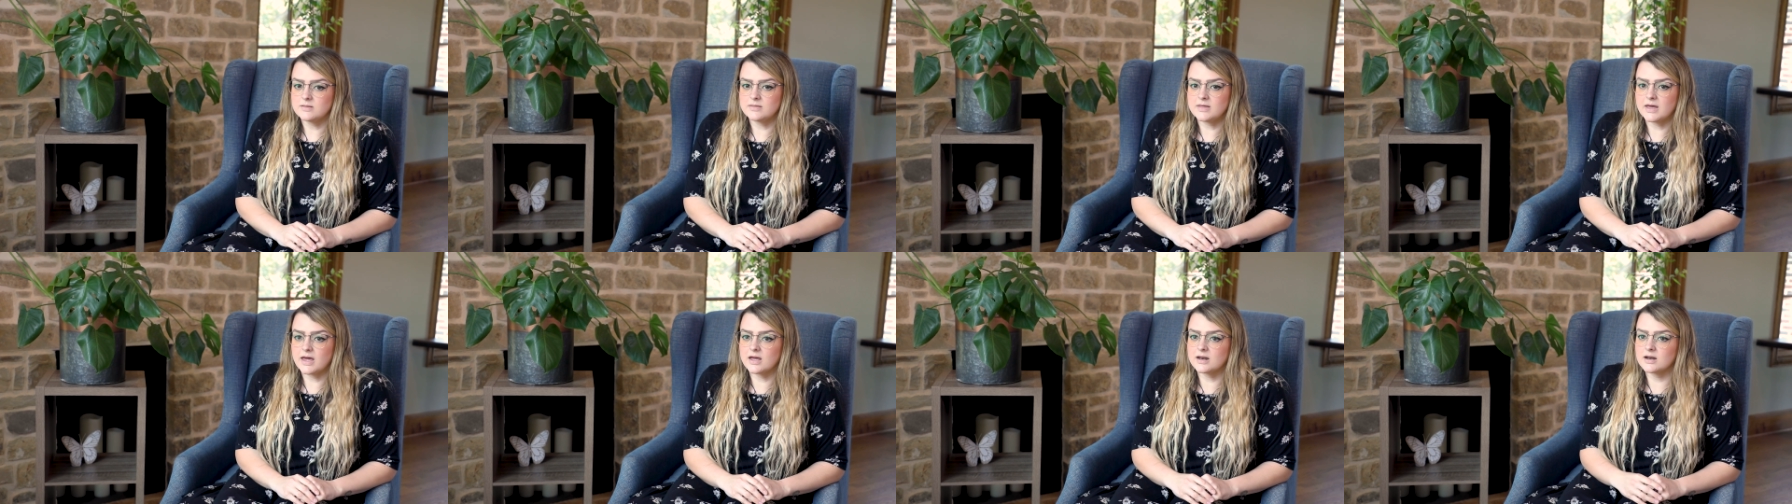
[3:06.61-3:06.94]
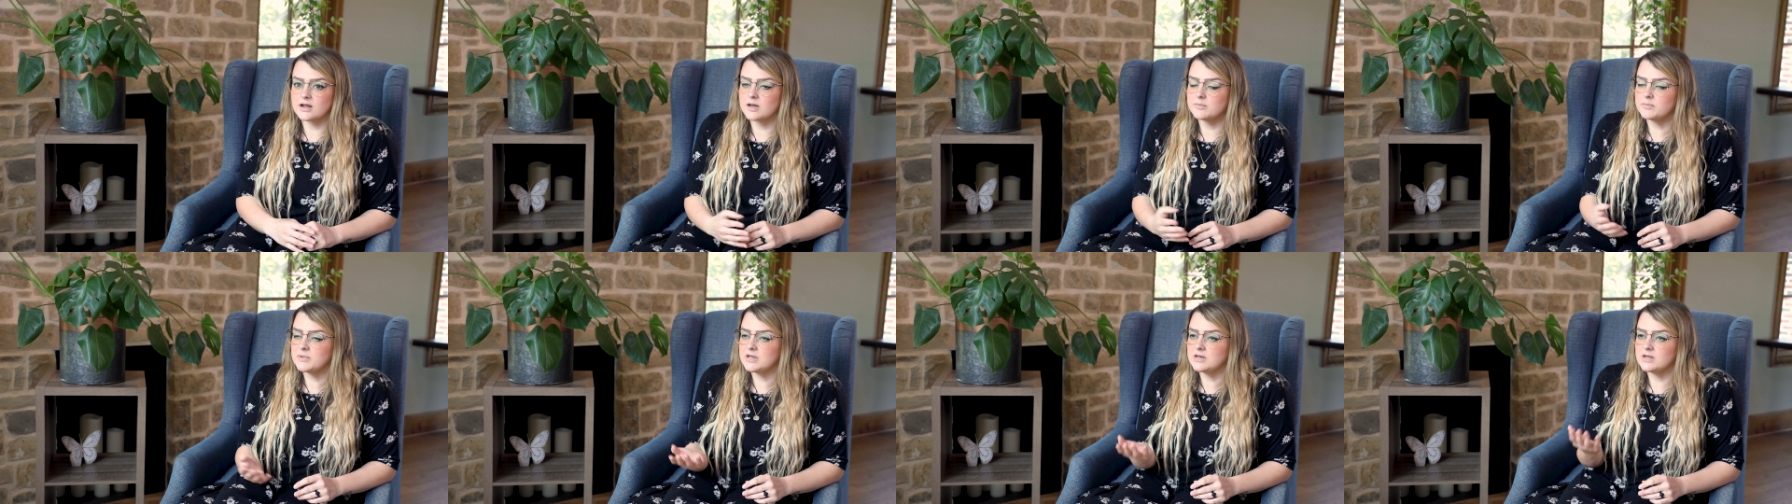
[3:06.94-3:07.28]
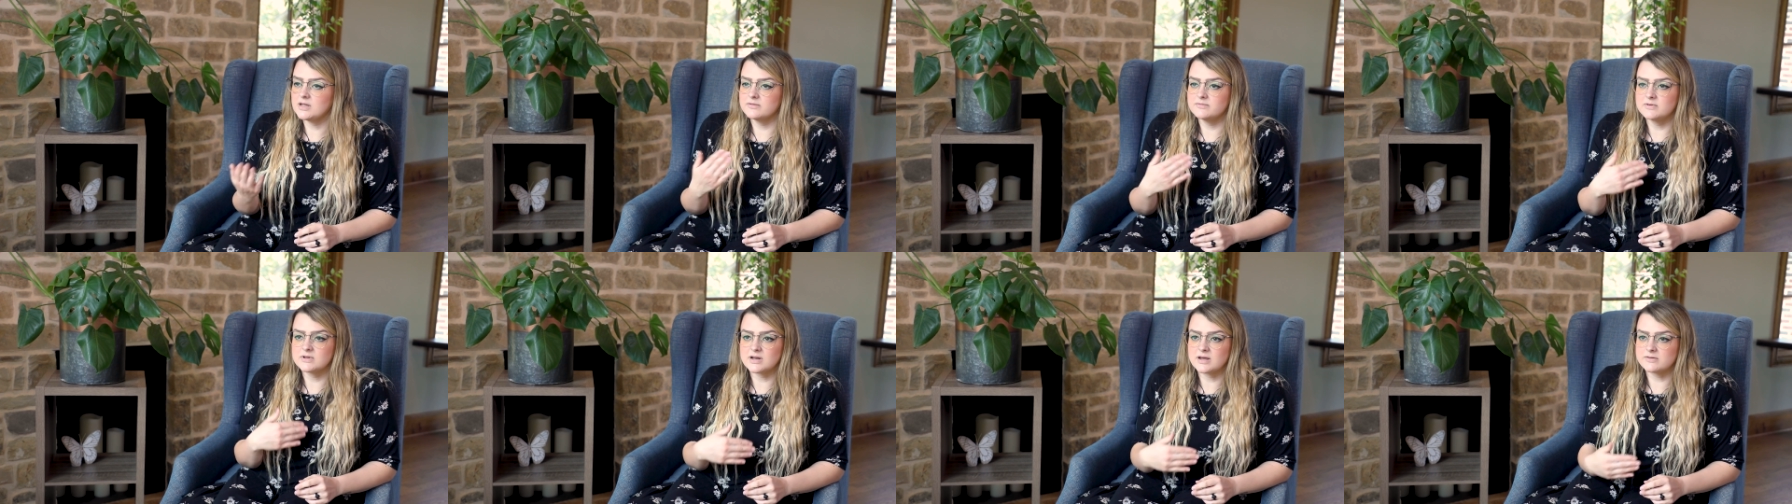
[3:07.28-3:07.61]
That, I
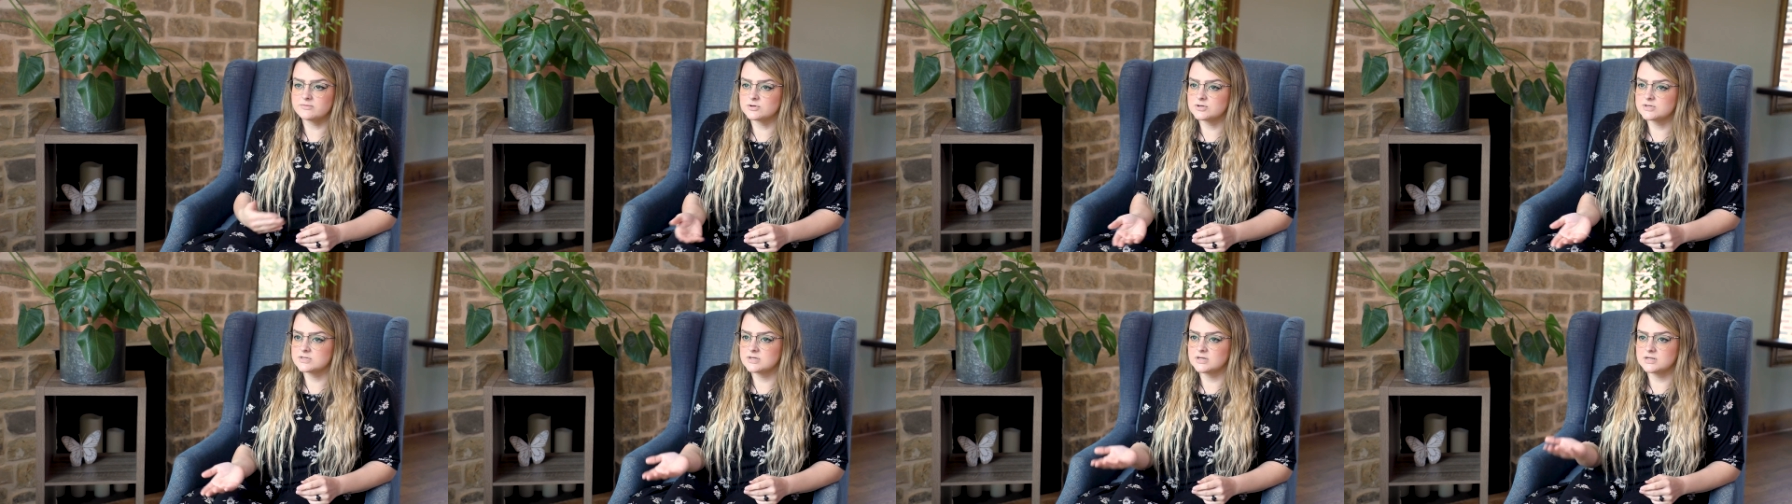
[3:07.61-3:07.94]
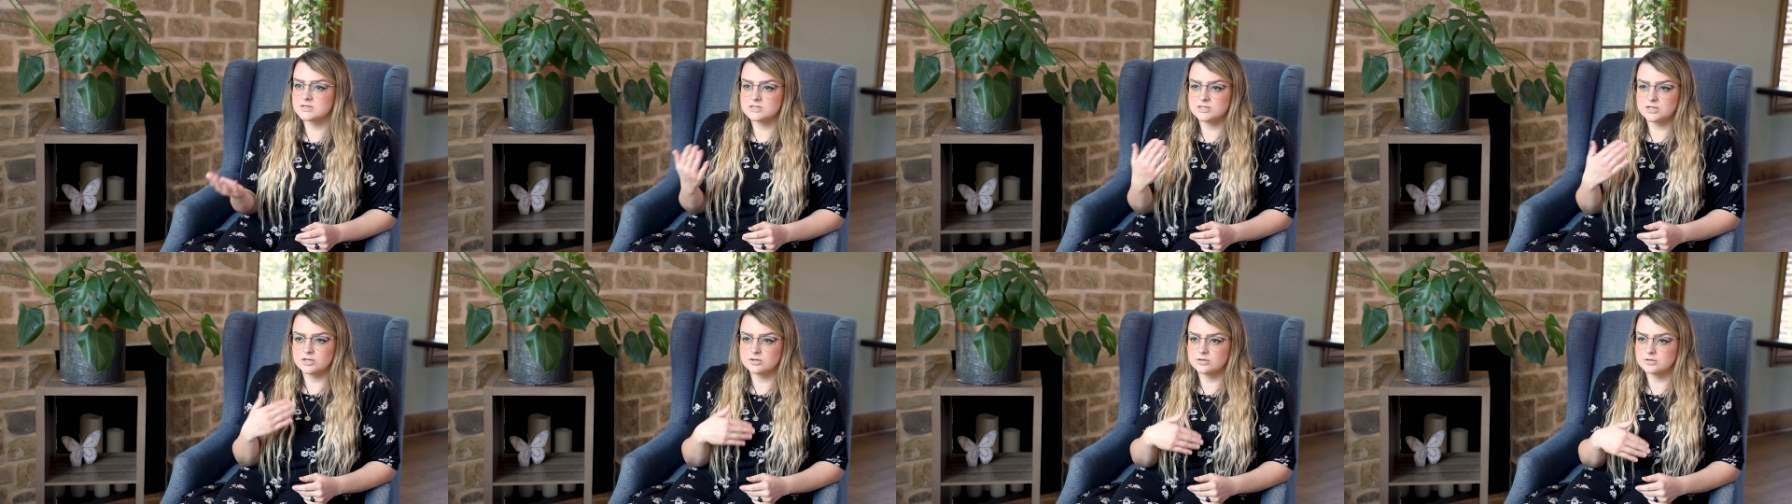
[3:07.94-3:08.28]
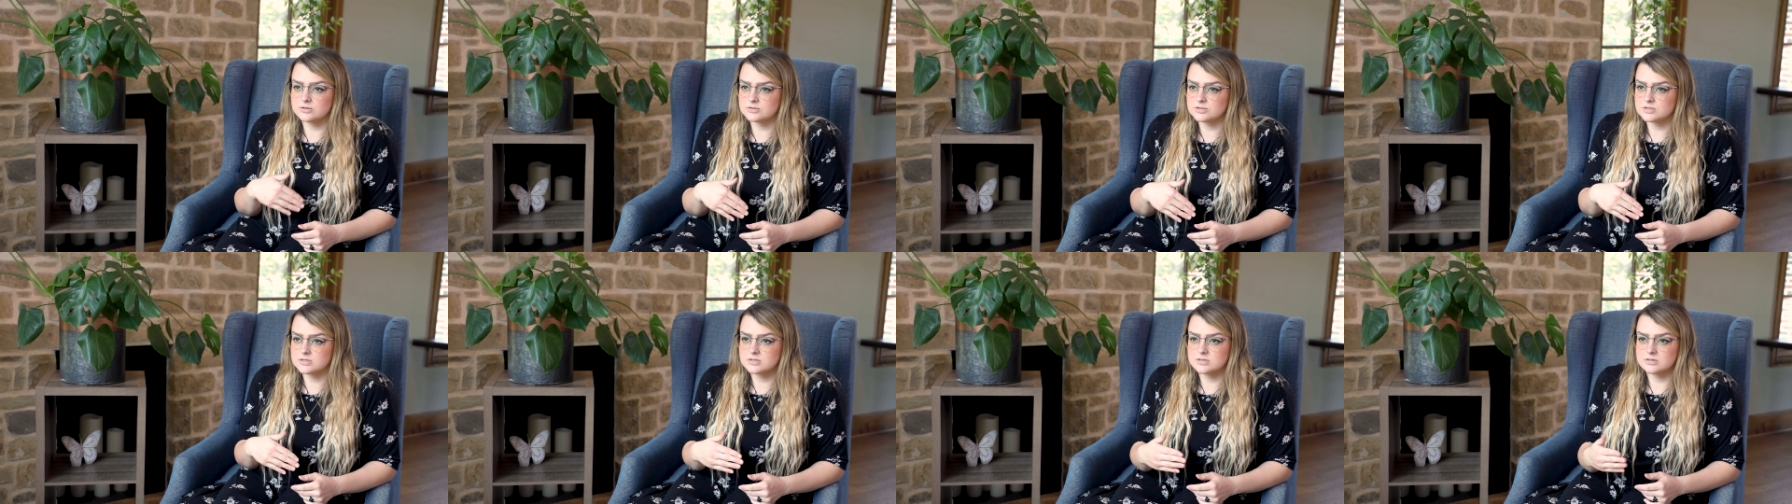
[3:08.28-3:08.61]
mean, even after six
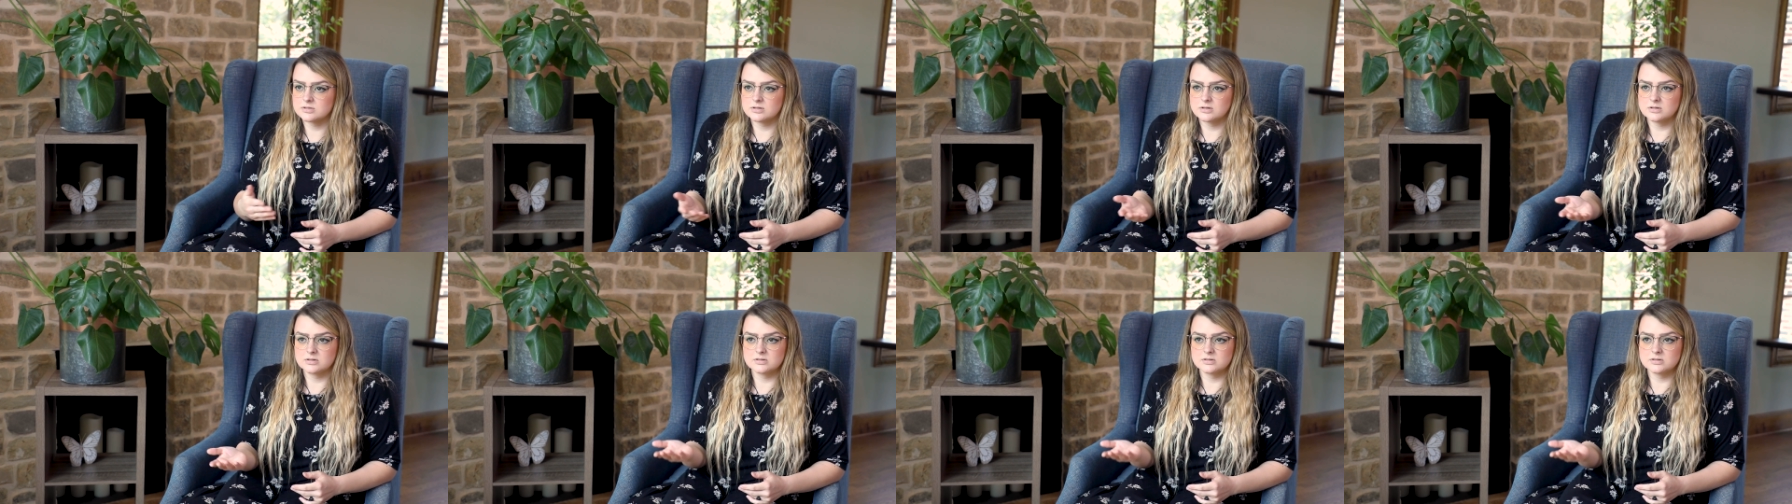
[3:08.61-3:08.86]
years,